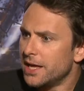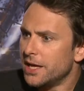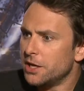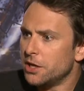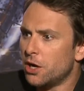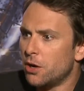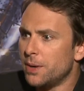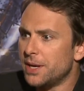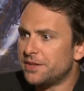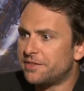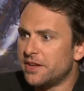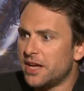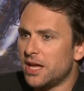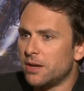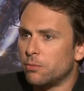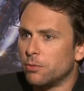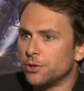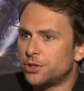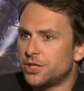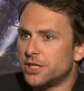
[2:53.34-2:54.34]
You know, he
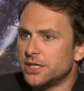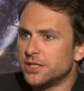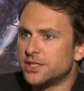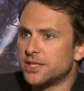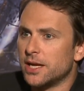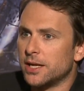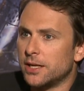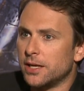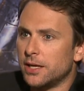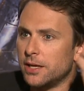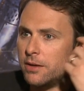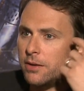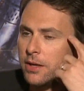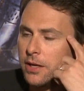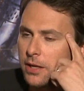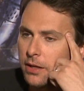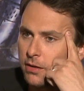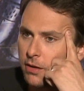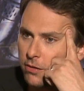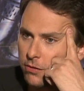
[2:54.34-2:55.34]
did, which he said he,
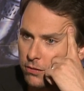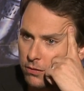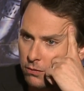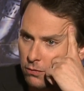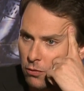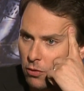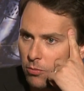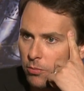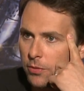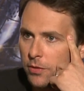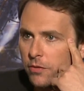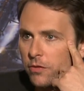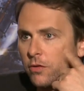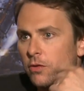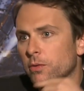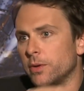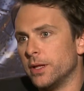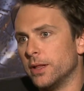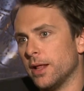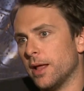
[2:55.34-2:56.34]
he doesn't normally
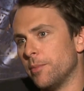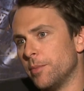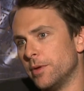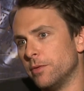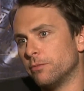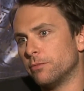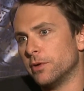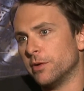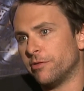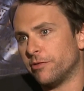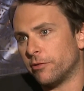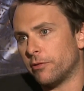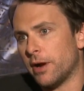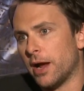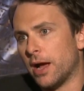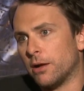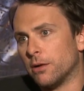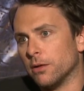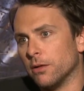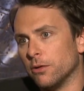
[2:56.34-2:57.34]
do. He let me riff
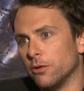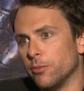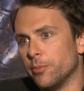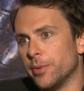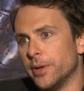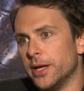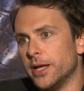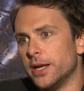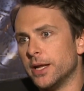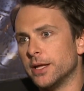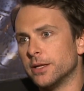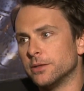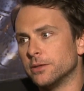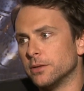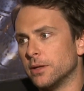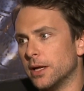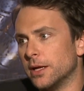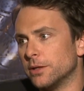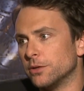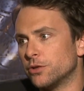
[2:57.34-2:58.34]
around a little bit
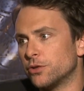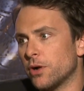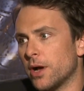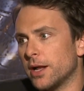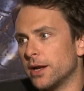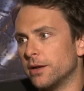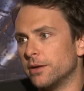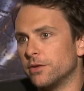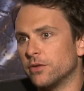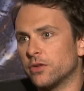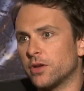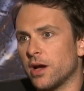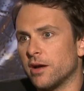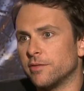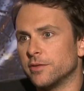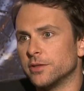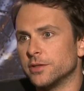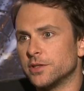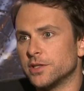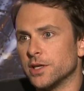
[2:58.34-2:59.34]
and, and try to
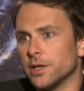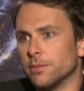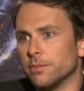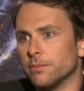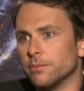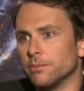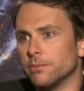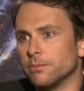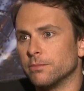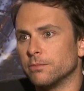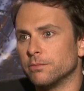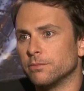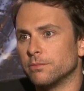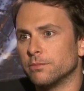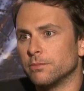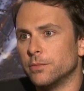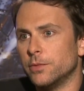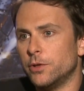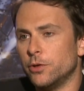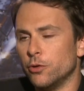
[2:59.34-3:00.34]
discover some
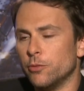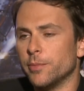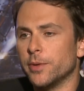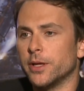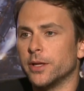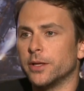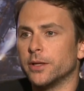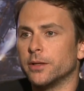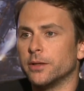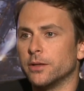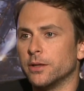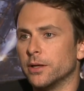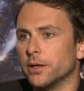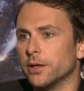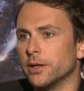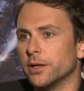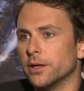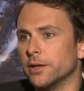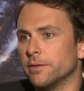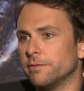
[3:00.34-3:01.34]
human,
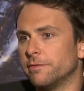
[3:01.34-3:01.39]
uh,